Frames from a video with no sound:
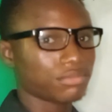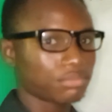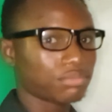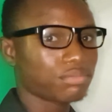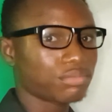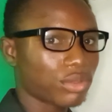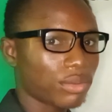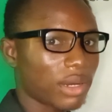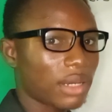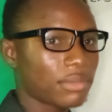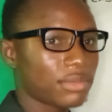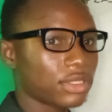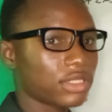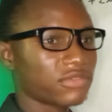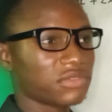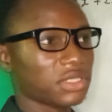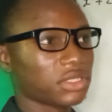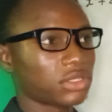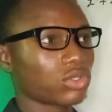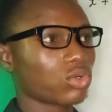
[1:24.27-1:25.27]
probably if
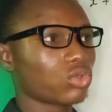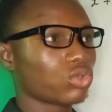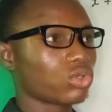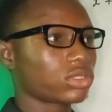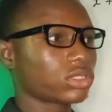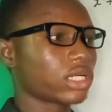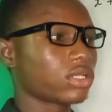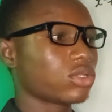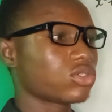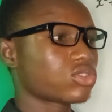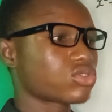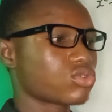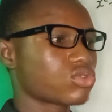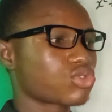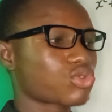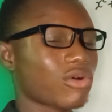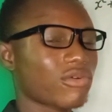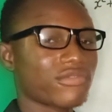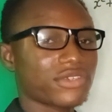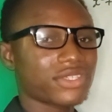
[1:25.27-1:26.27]
they tell us to
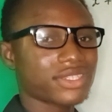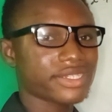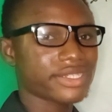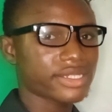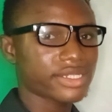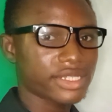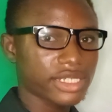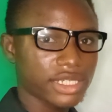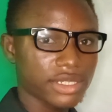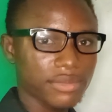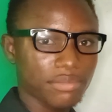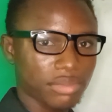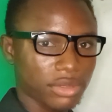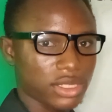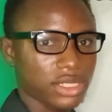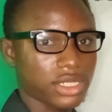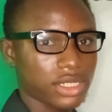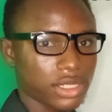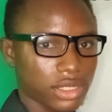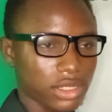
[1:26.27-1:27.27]
solve it
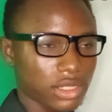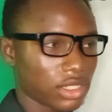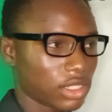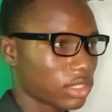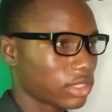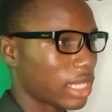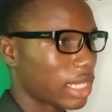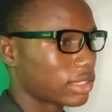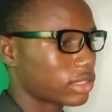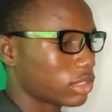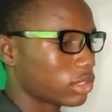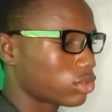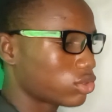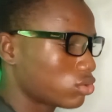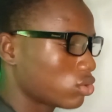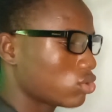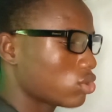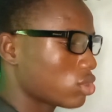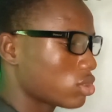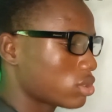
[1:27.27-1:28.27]
implicit, like they
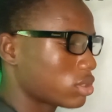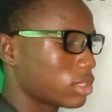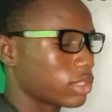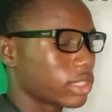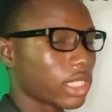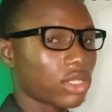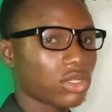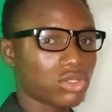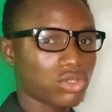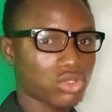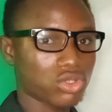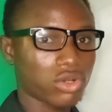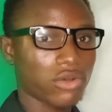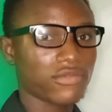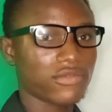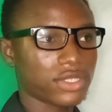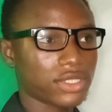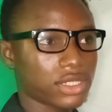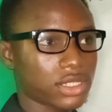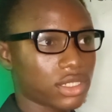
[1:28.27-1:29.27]
tell us to solve
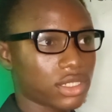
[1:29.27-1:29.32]
it